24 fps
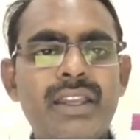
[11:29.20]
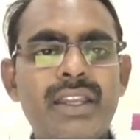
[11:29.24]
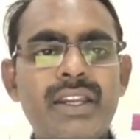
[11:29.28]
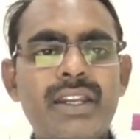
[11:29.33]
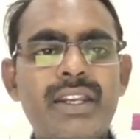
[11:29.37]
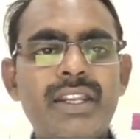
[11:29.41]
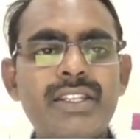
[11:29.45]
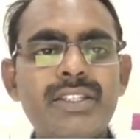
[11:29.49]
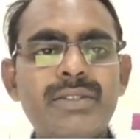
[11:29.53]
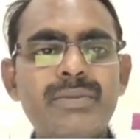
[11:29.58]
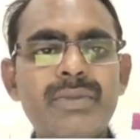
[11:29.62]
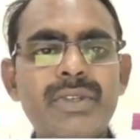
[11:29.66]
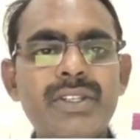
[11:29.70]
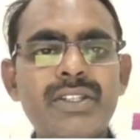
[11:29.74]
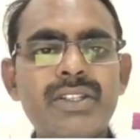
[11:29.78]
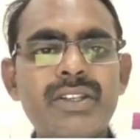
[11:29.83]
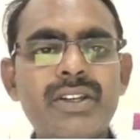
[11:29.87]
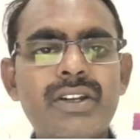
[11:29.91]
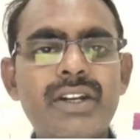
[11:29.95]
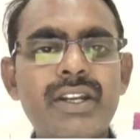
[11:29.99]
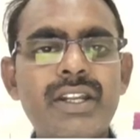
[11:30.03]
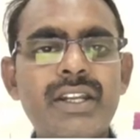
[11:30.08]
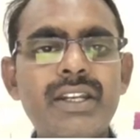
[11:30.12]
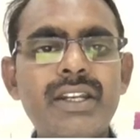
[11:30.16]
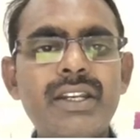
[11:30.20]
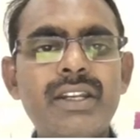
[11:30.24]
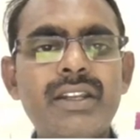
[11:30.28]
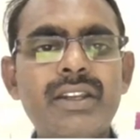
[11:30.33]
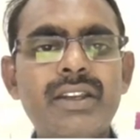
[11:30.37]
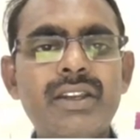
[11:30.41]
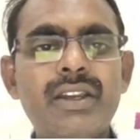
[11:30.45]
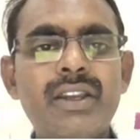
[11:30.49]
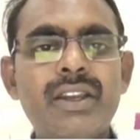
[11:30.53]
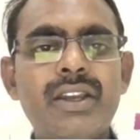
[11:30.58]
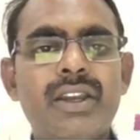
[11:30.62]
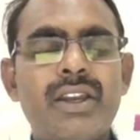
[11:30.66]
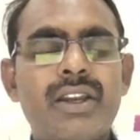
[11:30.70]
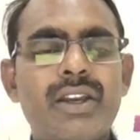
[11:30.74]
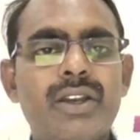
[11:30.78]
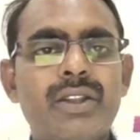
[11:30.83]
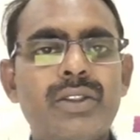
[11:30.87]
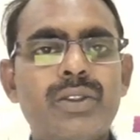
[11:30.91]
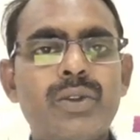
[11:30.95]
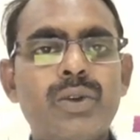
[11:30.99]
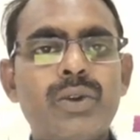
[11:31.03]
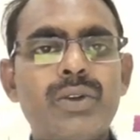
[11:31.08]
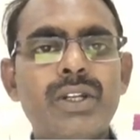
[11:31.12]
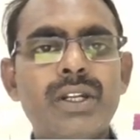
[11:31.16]
It is measured in
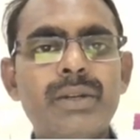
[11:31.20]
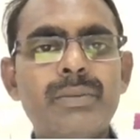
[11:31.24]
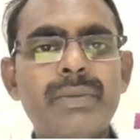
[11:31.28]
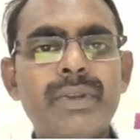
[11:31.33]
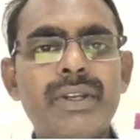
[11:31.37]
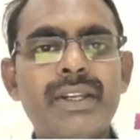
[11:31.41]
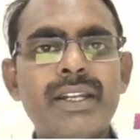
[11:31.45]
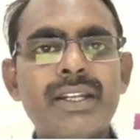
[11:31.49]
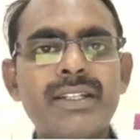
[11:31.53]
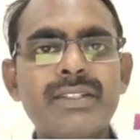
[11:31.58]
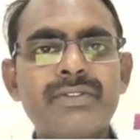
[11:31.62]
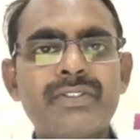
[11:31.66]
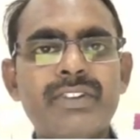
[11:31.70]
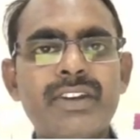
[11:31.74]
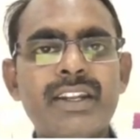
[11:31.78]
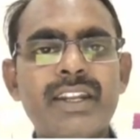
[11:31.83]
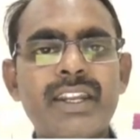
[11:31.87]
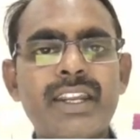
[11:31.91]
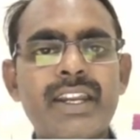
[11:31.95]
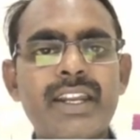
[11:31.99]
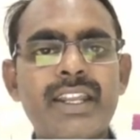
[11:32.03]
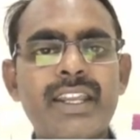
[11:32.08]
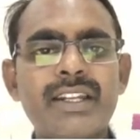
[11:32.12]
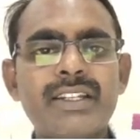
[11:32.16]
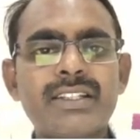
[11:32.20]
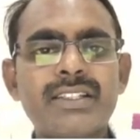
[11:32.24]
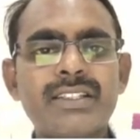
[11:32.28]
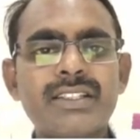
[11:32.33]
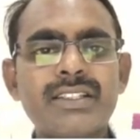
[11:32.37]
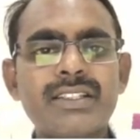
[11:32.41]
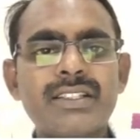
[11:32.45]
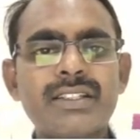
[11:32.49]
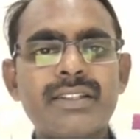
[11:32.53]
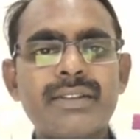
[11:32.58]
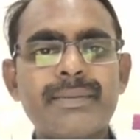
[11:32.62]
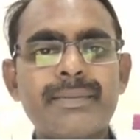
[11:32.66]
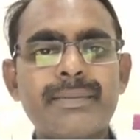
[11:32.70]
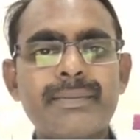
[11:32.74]
Newton meters per radians.